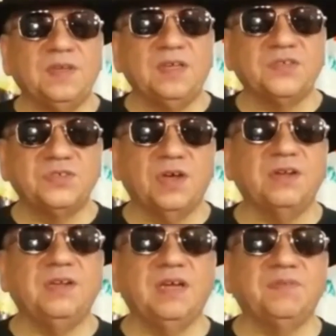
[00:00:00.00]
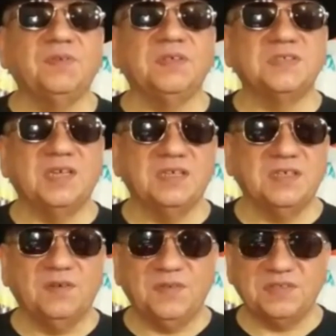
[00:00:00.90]
is not enough of
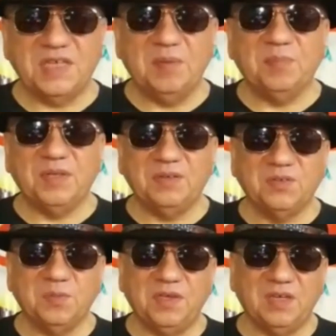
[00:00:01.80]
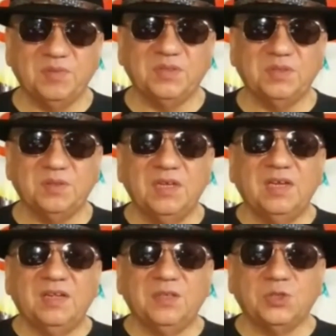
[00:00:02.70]
a sampling to be able to
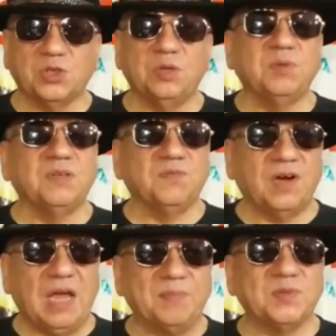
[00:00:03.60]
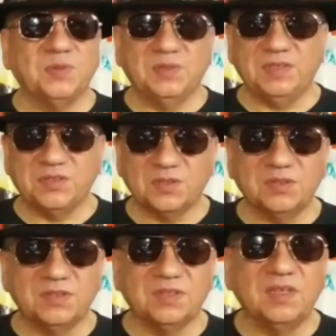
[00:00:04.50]
determine for absolutely
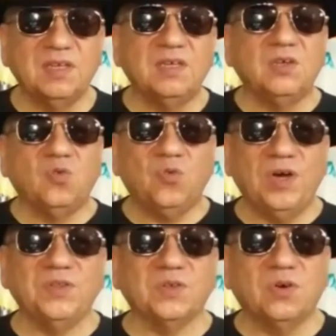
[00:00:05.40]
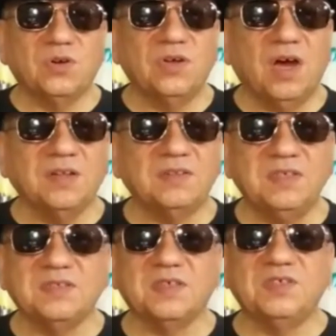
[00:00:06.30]
certain whether or not
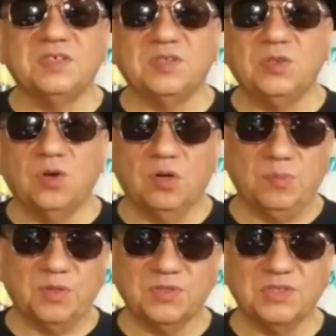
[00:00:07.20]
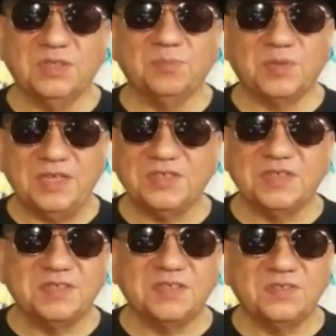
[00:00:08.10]
these are just your personal
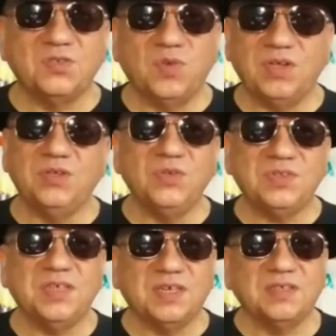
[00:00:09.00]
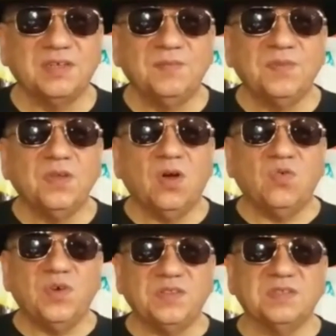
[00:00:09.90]
prejudices the way you see it,
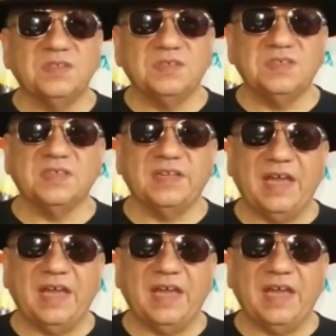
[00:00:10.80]
or whether this is an